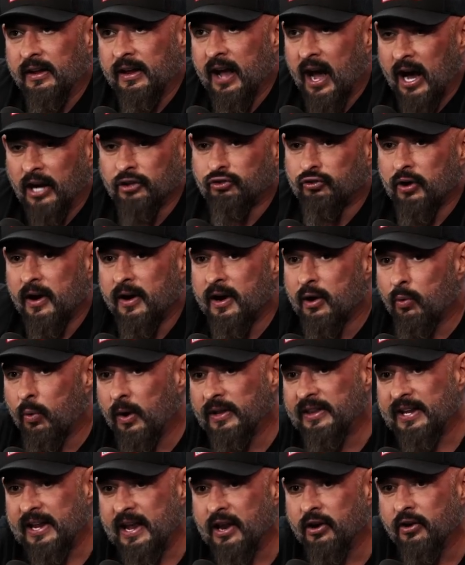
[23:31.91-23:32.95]
contrary to
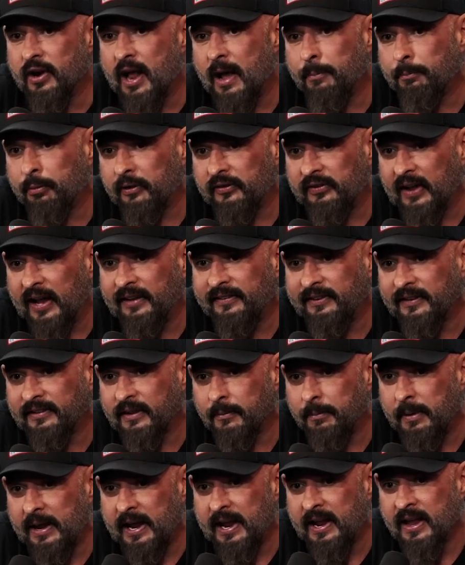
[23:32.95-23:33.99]
what the internet presents it
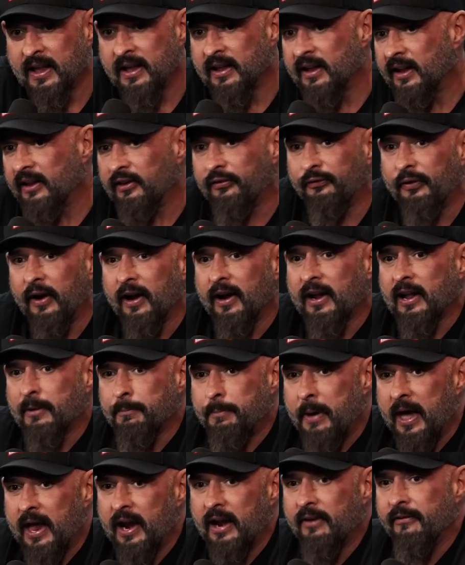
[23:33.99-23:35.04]
to be, is very
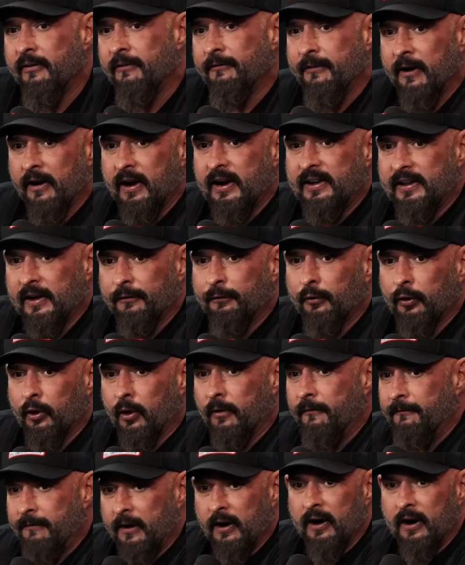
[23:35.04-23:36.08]
competitive and very
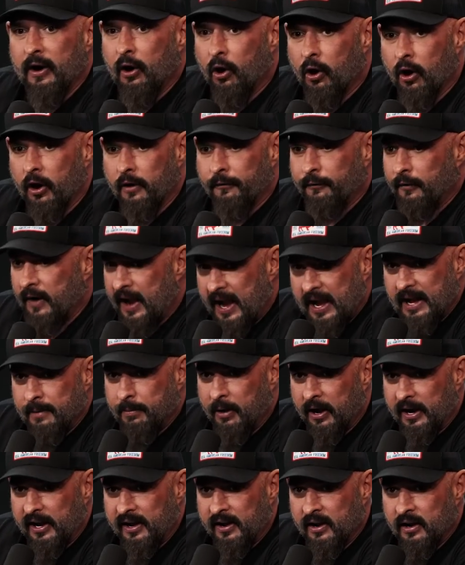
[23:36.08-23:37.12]
difficult and very hard for
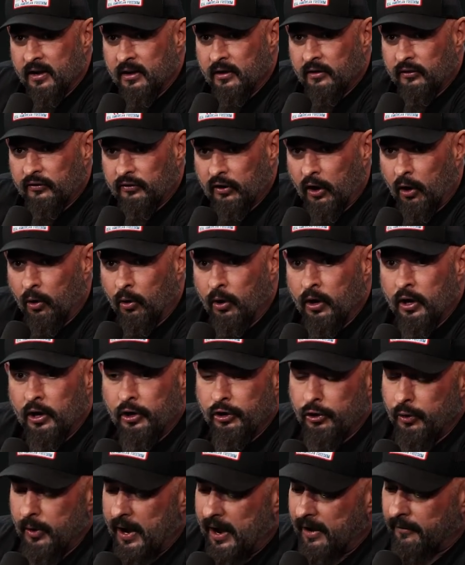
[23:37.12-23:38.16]
anybody. Mm-hmm. So
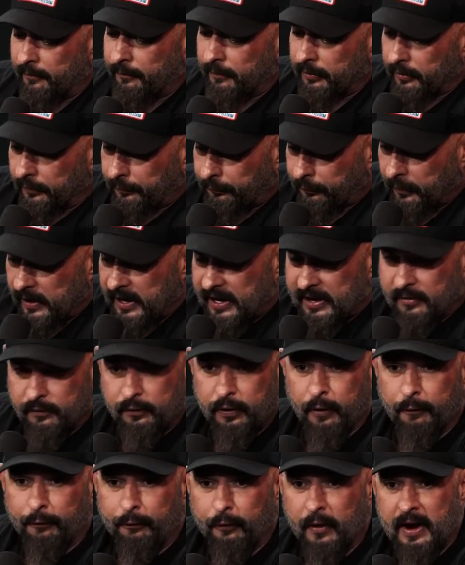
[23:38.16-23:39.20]
you have the free
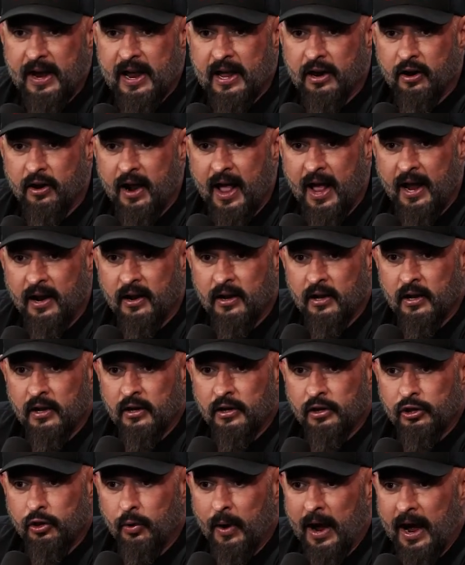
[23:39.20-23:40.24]
the free internet,
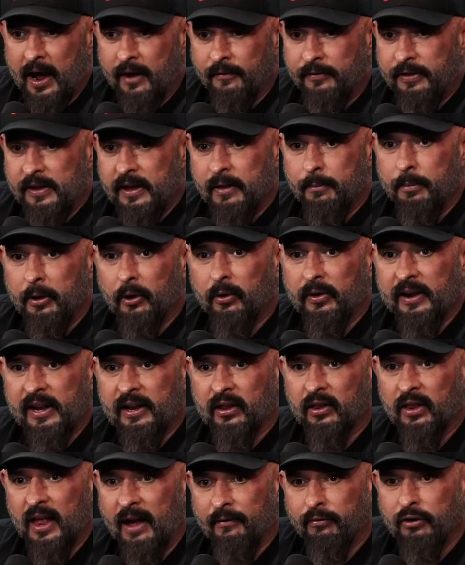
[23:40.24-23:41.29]
you have the ability
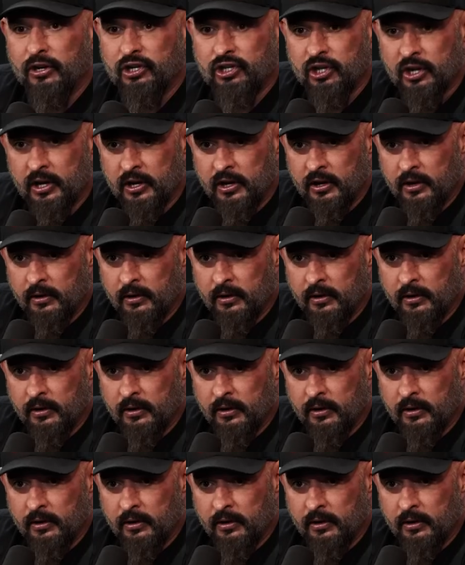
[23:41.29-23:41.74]
to leverage